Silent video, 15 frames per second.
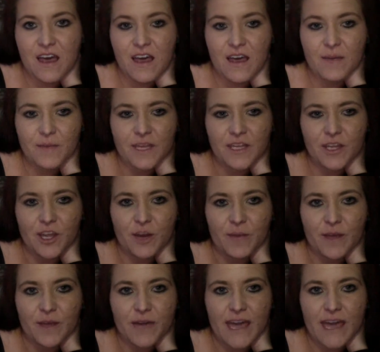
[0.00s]
Can you hear
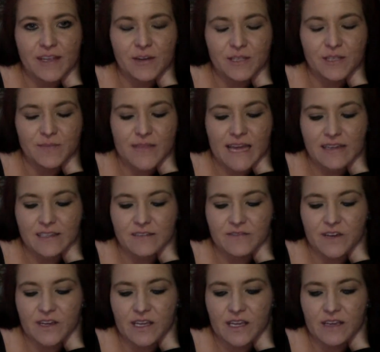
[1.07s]
me okay? I know it's been acting funky.